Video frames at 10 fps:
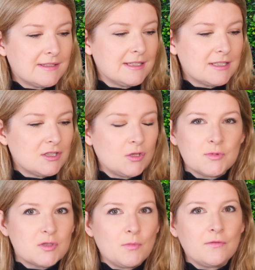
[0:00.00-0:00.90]
it so
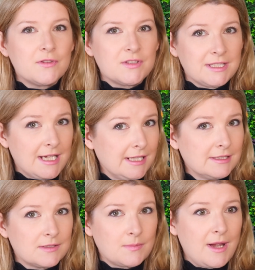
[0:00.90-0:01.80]
much more
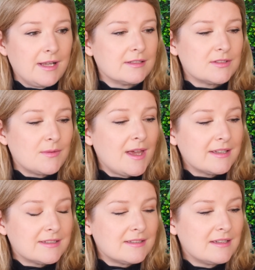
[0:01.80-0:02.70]
versatile as well. So
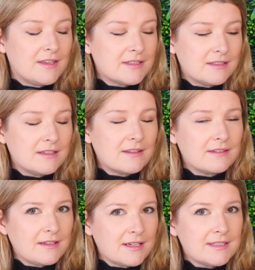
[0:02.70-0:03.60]
that's
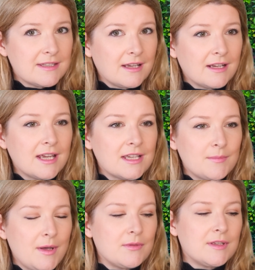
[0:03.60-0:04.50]
another nice thing I like
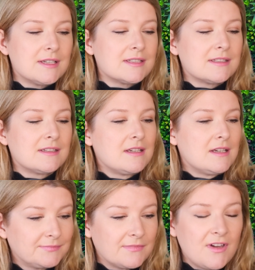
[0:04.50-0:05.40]
about this.
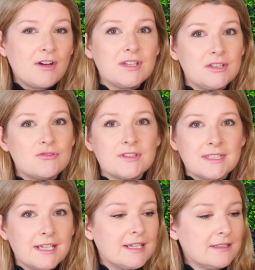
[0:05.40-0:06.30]
Very
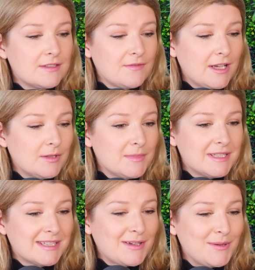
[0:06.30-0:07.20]
interesting
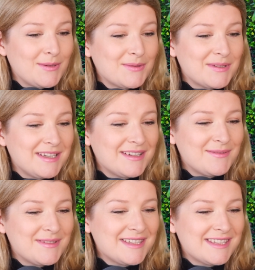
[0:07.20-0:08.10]
developments going on
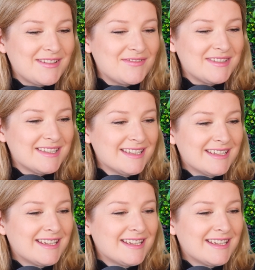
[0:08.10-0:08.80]
here with these ovens.